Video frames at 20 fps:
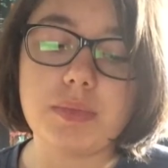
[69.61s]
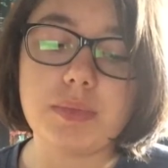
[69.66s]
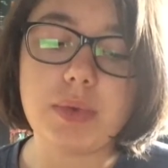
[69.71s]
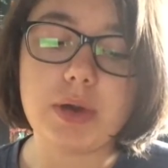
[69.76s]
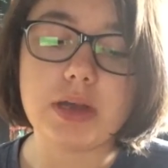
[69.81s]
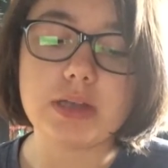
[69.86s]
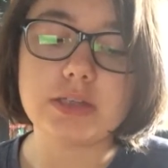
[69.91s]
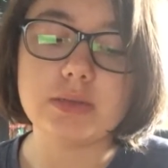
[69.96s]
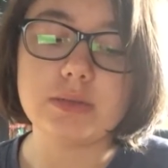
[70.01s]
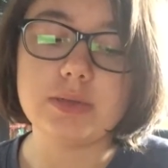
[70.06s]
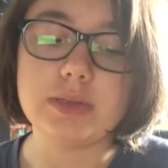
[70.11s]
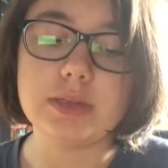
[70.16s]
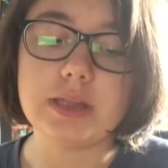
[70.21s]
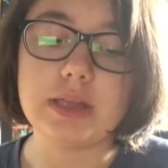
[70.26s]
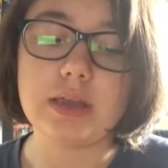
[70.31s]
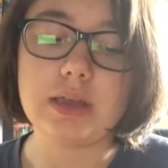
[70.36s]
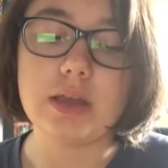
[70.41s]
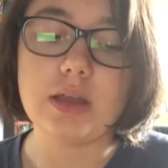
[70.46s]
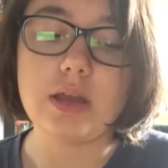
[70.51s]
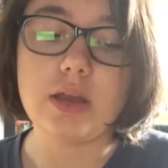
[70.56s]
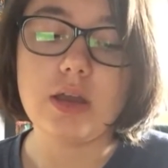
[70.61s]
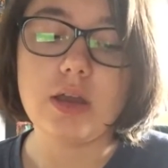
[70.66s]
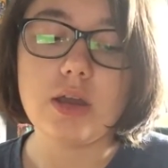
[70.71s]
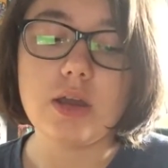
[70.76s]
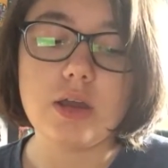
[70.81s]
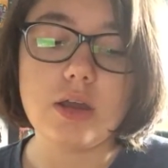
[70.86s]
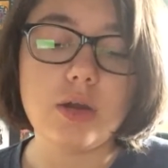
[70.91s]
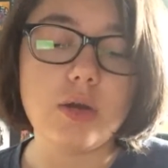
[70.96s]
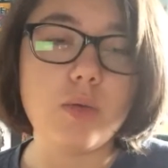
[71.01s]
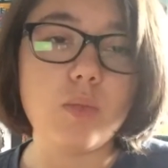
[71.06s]
possibly like
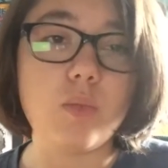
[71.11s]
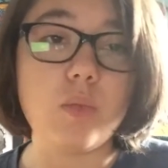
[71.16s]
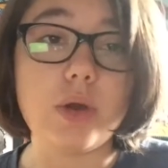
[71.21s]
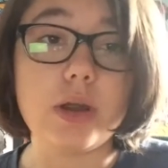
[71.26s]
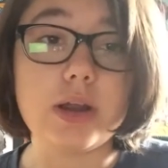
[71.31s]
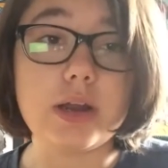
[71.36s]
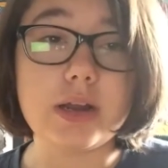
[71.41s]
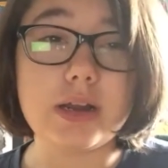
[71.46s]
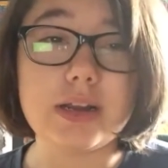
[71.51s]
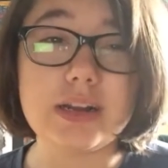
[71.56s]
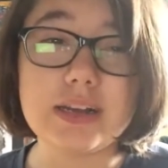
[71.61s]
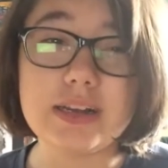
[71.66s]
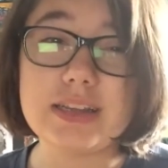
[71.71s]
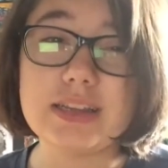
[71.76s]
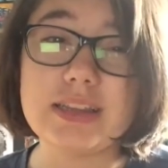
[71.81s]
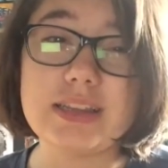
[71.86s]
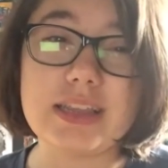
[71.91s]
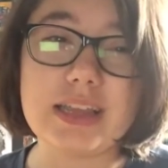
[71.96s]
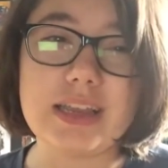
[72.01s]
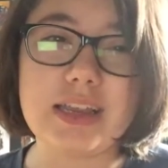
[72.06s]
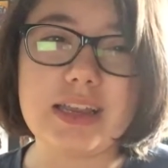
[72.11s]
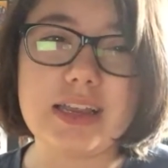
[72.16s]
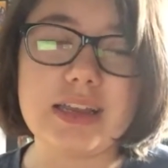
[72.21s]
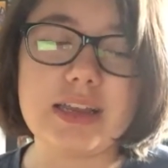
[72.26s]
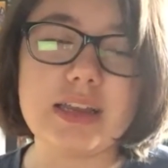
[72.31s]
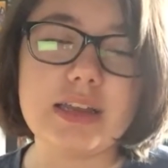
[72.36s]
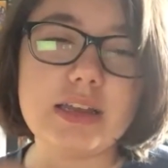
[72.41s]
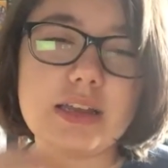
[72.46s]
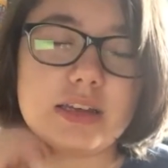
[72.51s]
where they